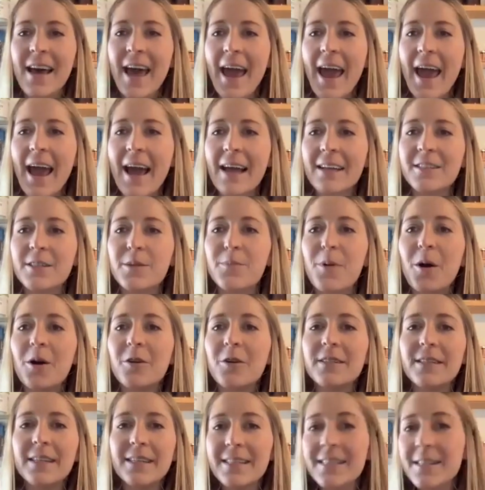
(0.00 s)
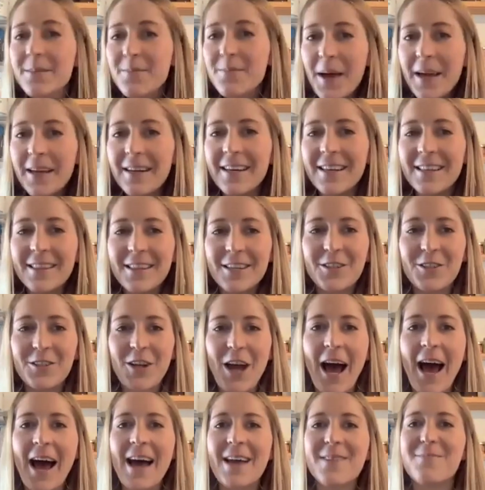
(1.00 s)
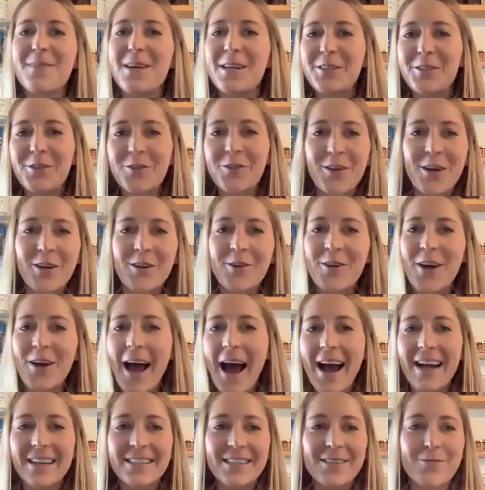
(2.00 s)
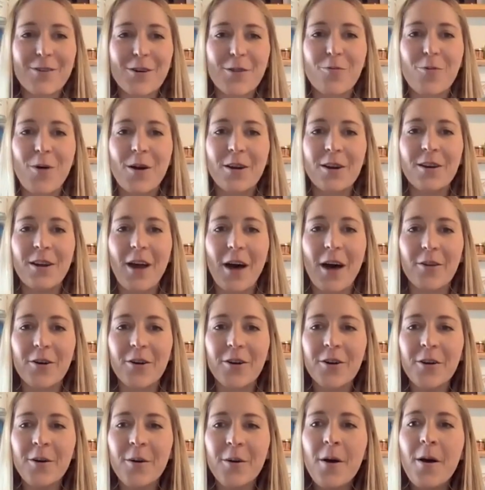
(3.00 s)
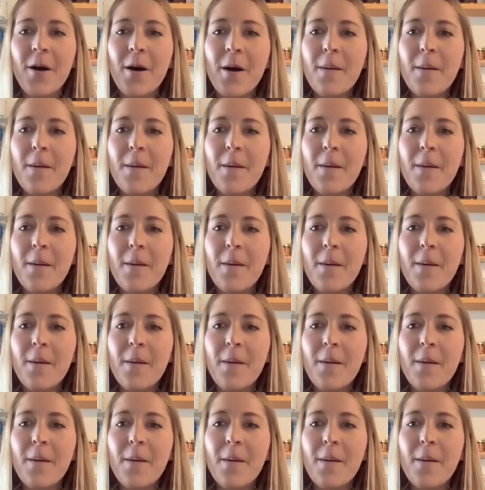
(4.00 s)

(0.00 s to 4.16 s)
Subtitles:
And to participate in the chat and make sure that you're active with one another,